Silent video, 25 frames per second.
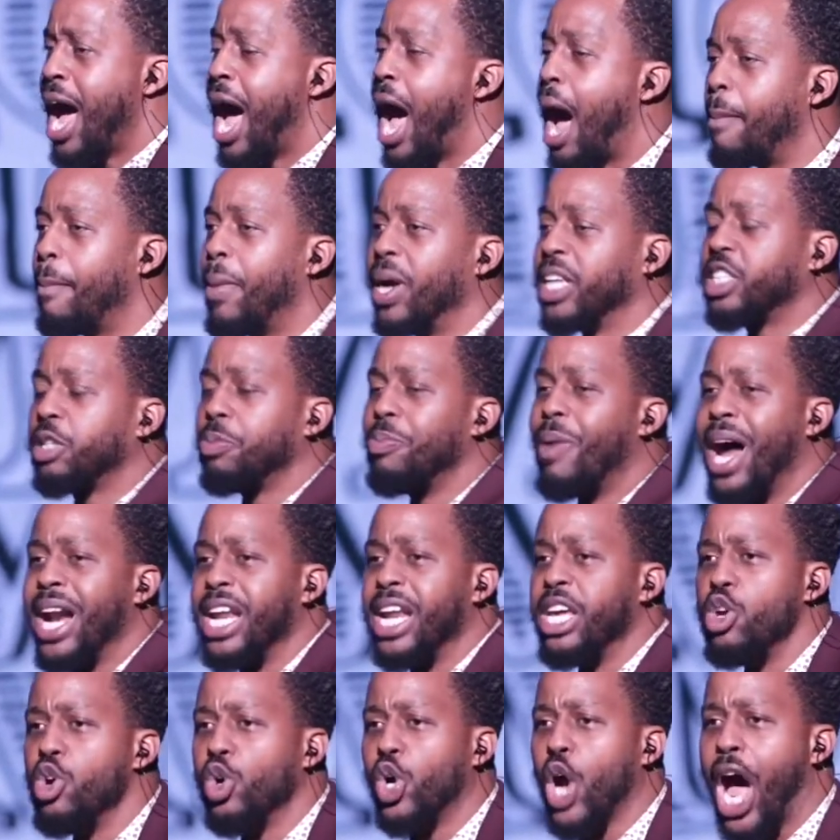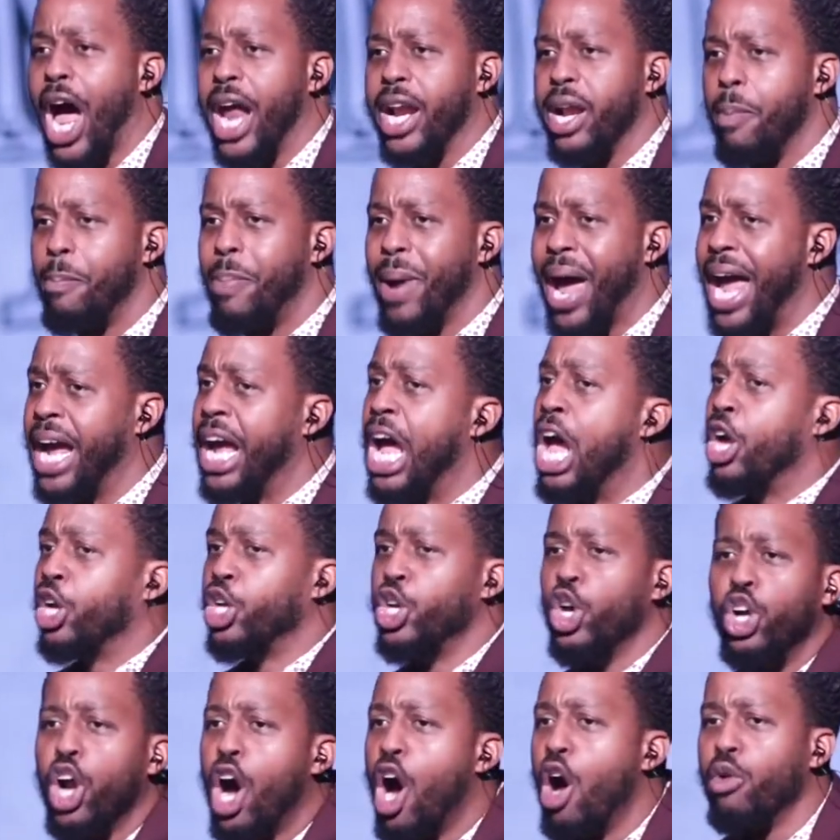How much money you got in the bank?
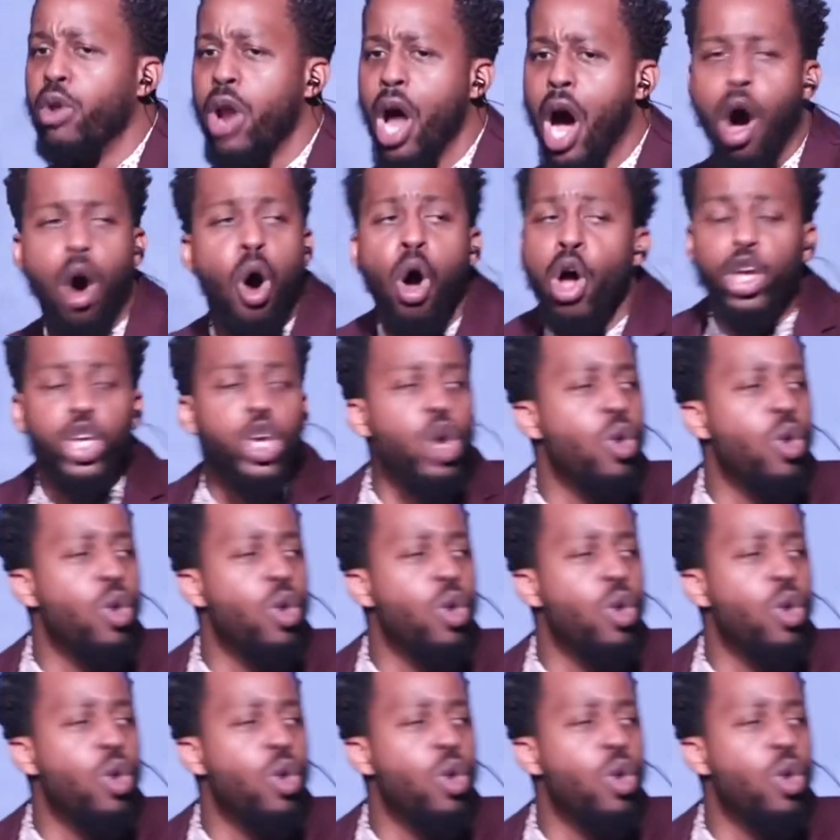You don't know.